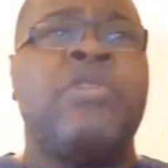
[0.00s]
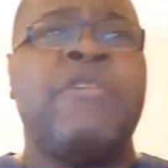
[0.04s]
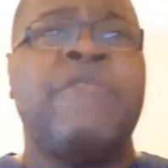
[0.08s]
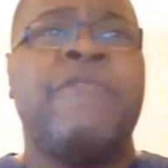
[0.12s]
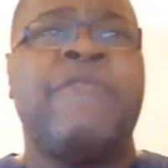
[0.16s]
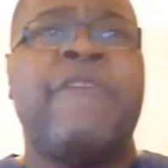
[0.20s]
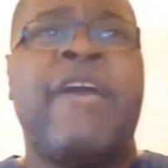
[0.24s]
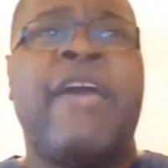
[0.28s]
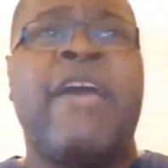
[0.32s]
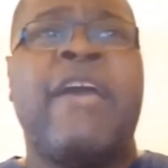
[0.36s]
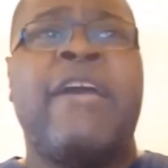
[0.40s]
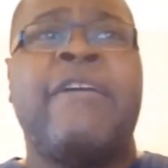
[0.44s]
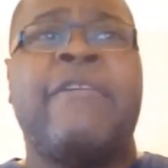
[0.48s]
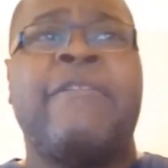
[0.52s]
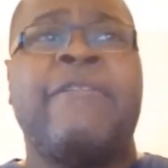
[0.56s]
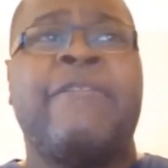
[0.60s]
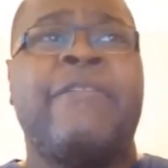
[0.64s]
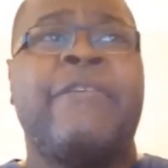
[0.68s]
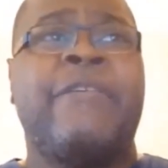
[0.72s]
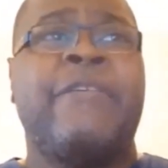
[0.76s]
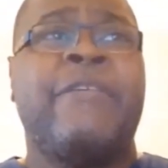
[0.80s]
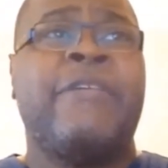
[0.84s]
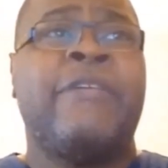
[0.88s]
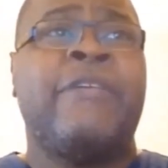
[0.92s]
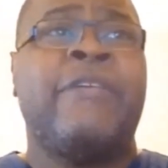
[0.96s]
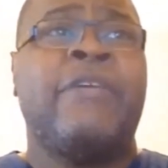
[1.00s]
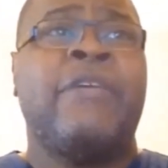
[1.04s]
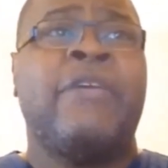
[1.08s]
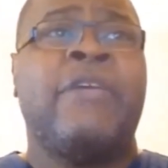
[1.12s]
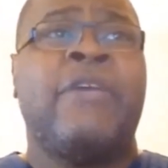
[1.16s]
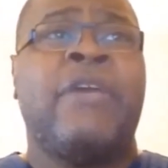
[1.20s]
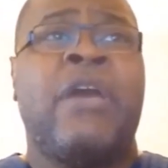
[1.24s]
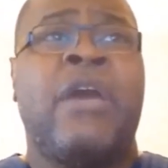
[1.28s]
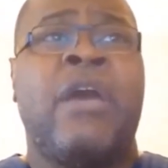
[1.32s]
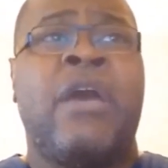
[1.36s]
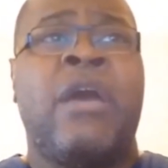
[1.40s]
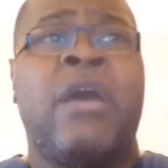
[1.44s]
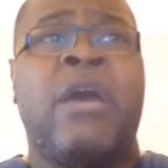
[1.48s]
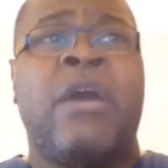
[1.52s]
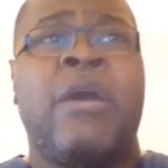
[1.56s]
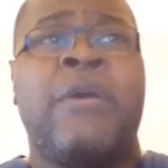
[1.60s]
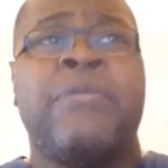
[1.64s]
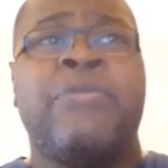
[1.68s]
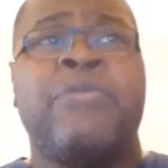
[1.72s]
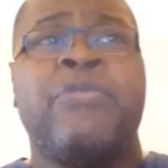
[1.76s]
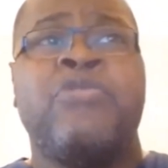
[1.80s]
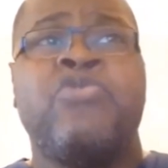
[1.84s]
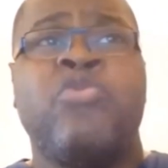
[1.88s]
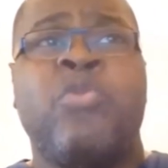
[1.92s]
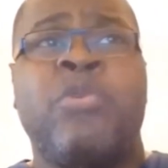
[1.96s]
25 uh,
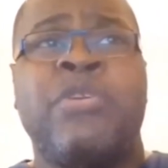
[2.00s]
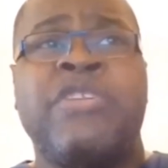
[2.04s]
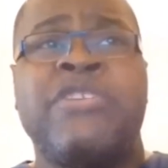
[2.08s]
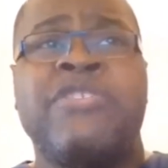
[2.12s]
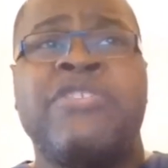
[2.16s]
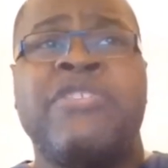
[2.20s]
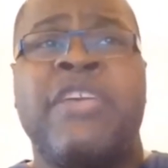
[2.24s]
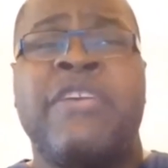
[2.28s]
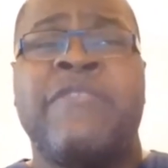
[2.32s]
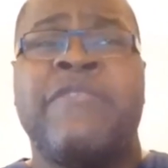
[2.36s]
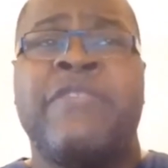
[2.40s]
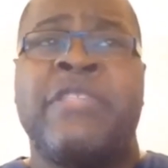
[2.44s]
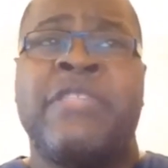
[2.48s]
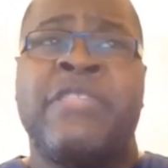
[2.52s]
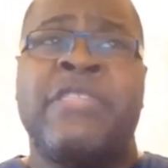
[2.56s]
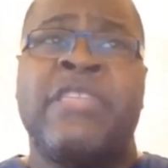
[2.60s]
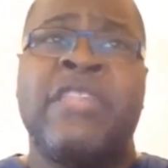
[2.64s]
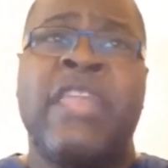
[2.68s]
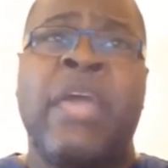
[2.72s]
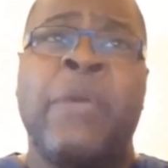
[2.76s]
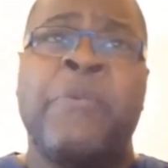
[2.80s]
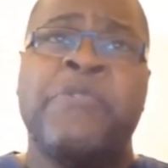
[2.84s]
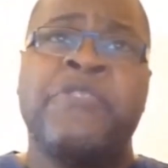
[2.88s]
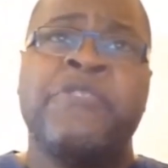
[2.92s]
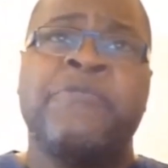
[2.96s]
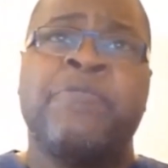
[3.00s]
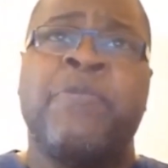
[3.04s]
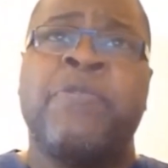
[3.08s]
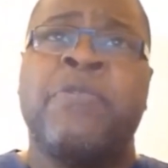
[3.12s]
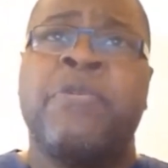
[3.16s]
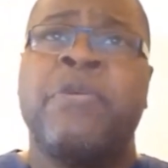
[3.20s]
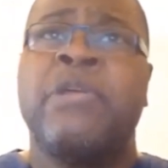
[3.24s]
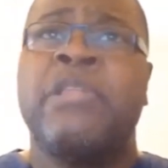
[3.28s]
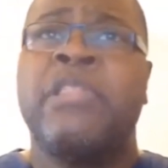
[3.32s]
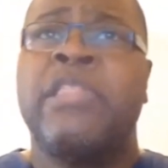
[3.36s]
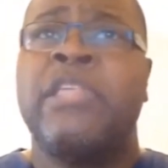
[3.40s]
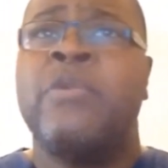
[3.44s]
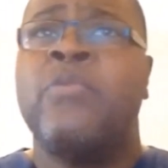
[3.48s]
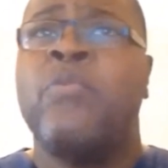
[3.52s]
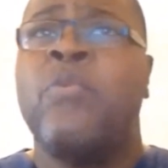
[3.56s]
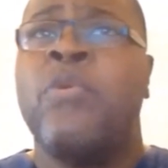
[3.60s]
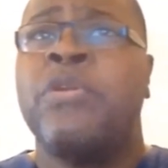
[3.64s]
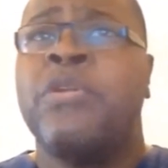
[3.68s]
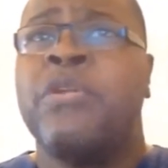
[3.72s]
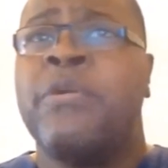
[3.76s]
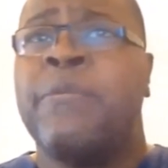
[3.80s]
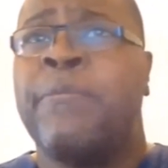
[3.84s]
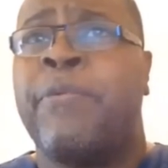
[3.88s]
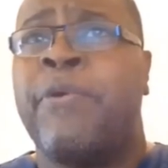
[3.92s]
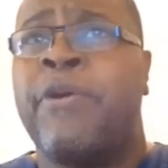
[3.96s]
through 27. Then I will sprinkle clean
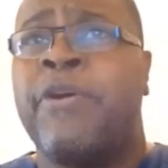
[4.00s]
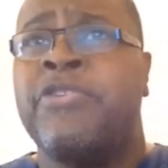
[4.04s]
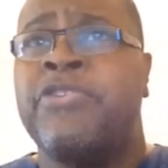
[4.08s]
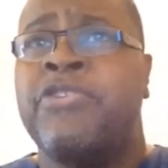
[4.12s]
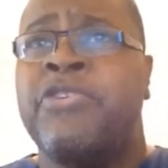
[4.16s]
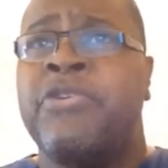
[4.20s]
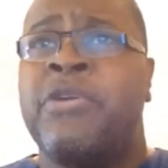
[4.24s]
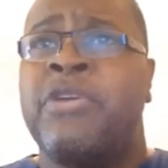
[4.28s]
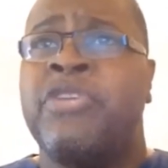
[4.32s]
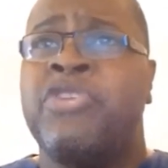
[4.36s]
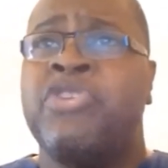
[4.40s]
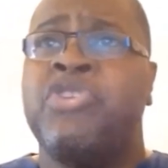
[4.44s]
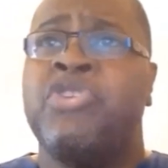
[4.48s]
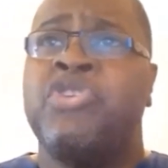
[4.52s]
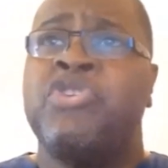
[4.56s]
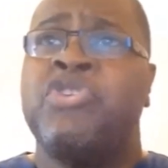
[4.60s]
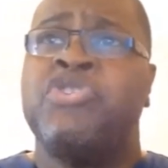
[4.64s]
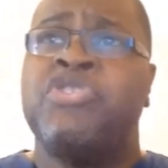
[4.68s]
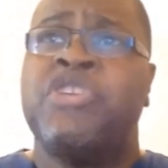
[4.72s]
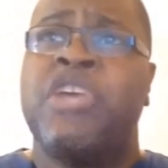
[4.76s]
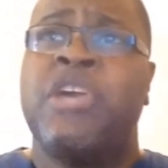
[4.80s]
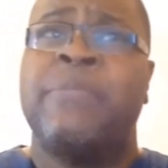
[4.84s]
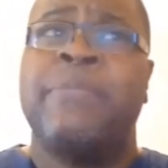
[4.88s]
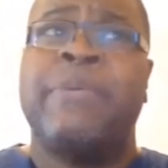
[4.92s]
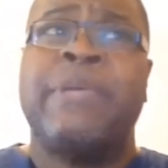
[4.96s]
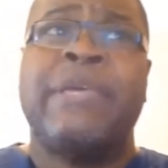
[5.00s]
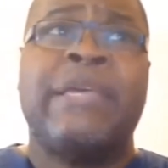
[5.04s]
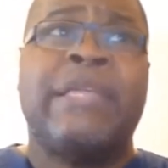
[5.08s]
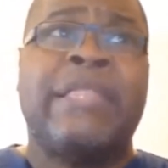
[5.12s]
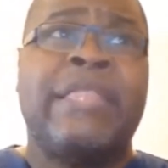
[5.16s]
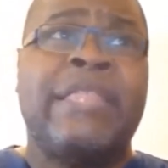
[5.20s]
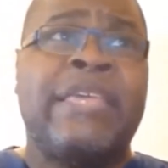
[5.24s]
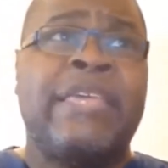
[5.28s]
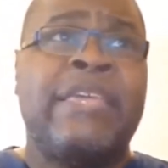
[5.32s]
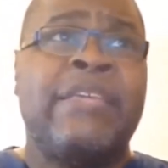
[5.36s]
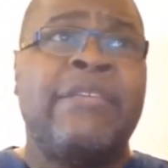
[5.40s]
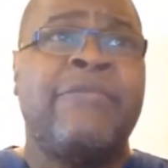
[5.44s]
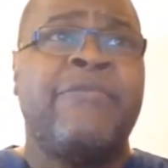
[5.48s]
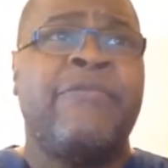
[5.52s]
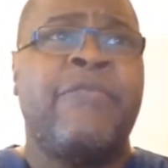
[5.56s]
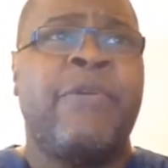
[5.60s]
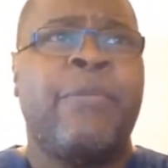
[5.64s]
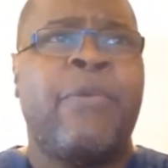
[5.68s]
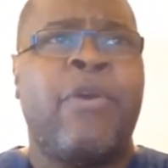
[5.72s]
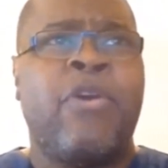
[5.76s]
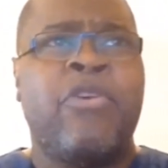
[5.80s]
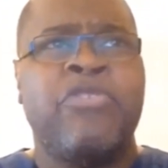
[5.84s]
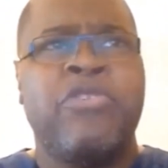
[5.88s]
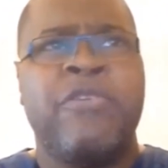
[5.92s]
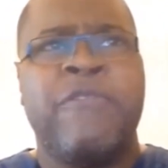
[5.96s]
water upon you, and ye shall be clean
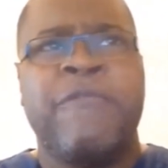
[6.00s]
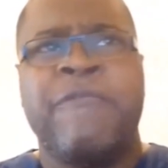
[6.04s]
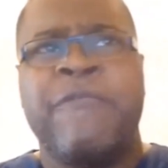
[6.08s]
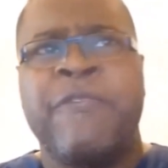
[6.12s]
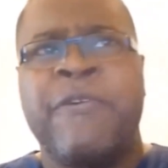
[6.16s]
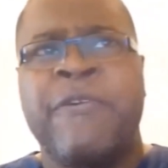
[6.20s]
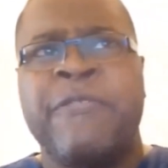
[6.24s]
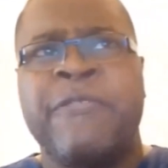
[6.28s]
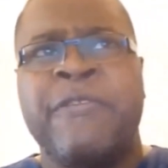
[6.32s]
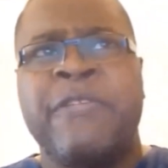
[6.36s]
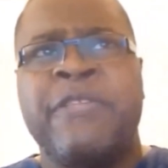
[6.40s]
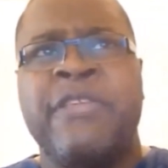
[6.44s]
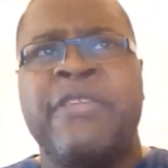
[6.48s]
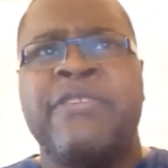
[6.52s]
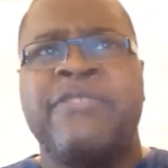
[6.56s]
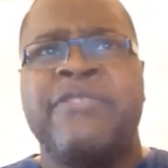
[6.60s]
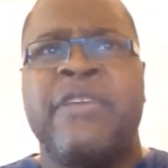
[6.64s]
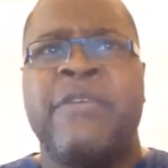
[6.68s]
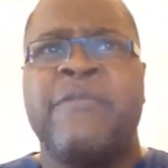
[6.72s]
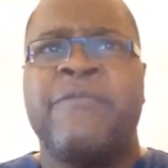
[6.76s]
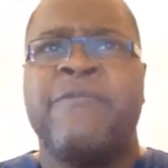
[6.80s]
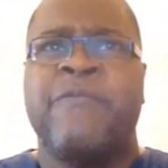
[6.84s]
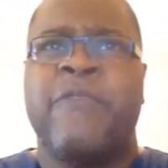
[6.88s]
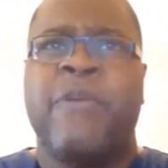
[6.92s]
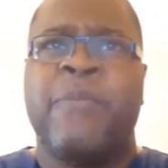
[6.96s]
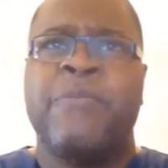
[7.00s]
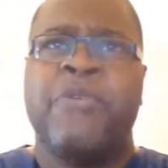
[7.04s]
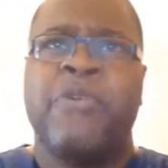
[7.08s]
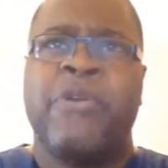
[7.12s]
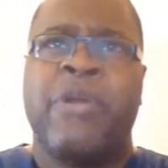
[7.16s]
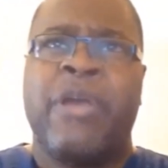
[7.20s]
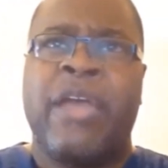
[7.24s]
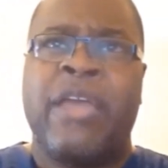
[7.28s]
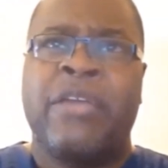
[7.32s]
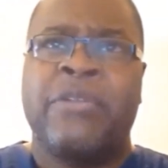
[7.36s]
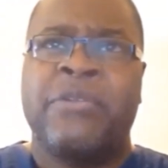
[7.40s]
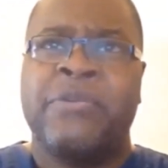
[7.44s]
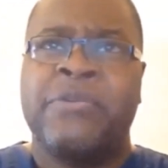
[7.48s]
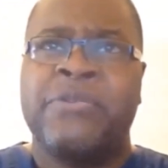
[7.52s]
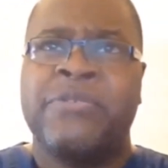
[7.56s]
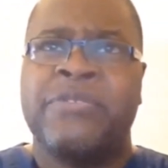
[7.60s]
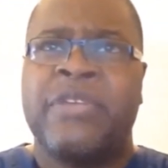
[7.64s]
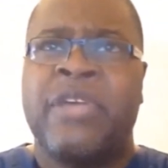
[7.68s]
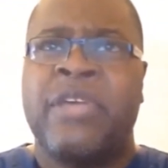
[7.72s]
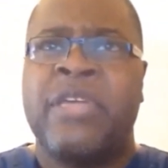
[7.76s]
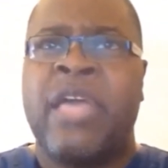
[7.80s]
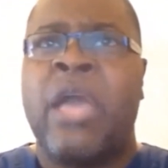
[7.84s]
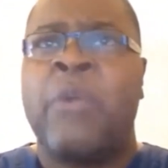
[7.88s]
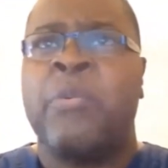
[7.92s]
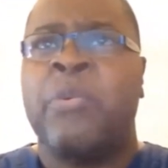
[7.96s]
from all your filthiness and from your idols.
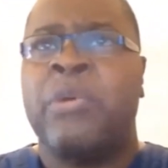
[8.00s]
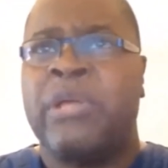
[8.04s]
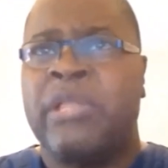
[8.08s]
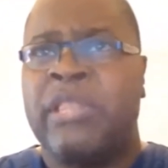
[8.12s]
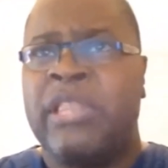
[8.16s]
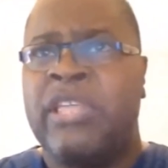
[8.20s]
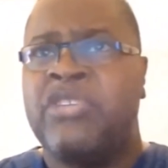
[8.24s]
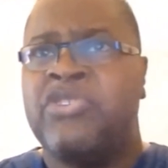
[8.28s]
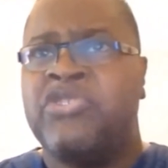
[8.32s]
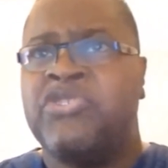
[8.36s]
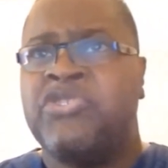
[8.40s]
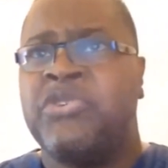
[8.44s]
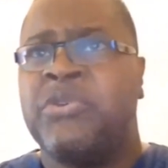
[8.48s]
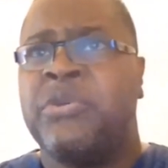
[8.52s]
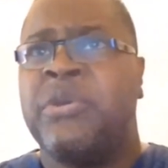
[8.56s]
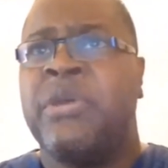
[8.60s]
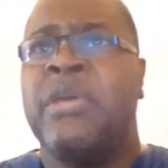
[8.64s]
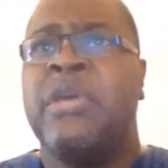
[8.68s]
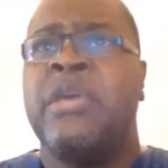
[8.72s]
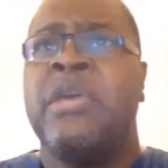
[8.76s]
I will cleanse you.